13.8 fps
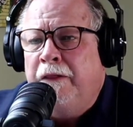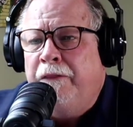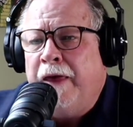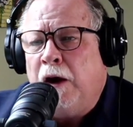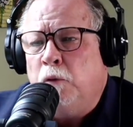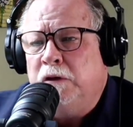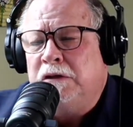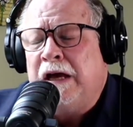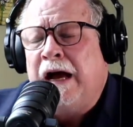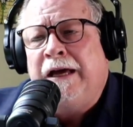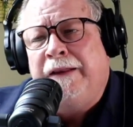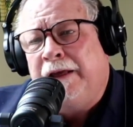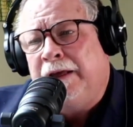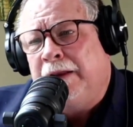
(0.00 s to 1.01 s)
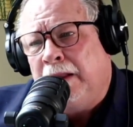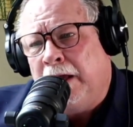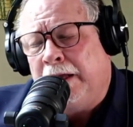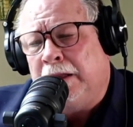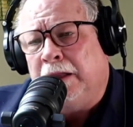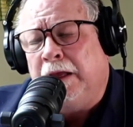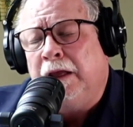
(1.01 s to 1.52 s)
that was highly
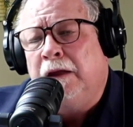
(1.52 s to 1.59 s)
unlikely.